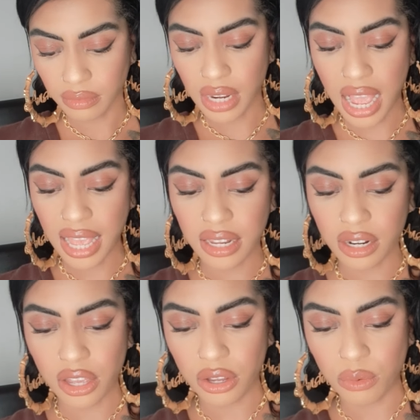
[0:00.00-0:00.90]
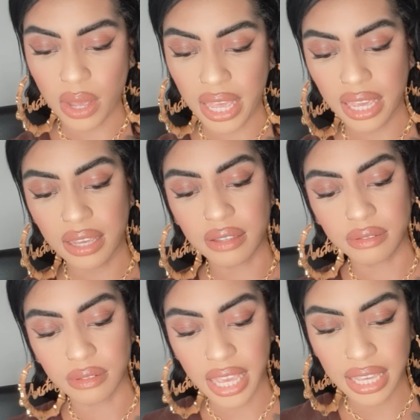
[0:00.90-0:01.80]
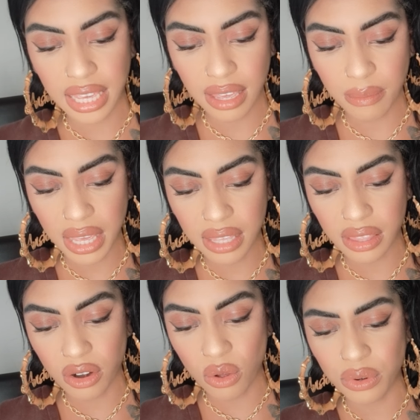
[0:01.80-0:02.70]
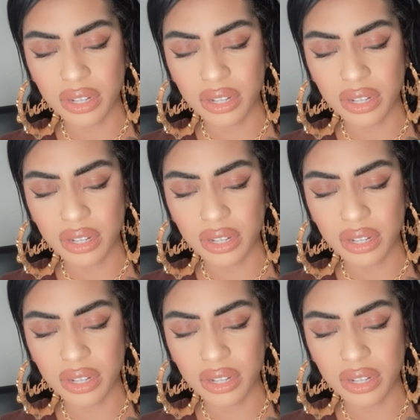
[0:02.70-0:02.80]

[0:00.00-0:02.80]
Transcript: not in a good way. Like can't make their own